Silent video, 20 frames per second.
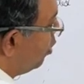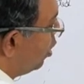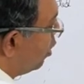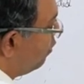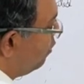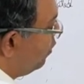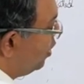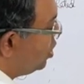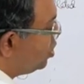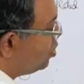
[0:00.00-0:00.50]

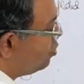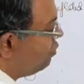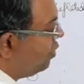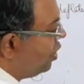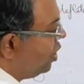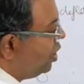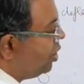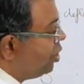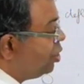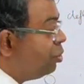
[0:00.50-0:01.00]
for which
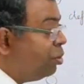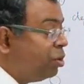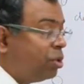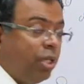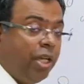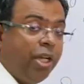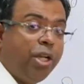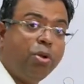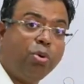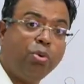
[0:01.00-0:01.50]
we
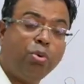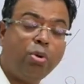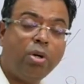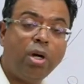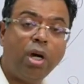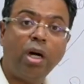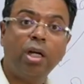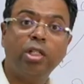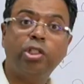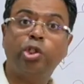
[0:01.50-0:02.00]
usually
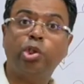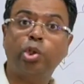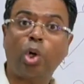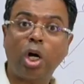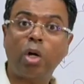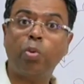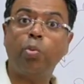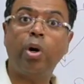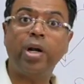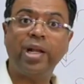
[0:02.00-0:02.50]
do a
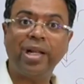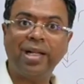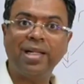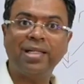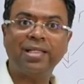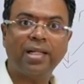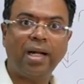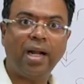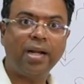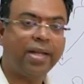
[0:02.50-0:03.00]
short
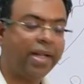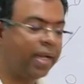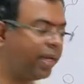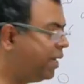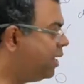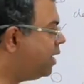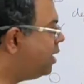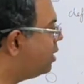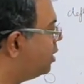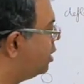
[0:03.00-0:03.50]
vertical scar
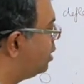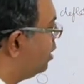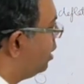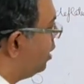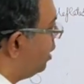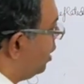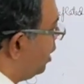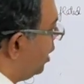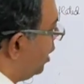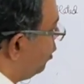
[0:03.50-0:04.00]
technique
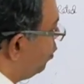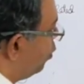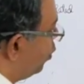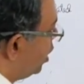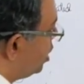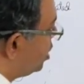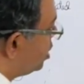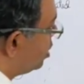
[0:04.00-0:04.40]
in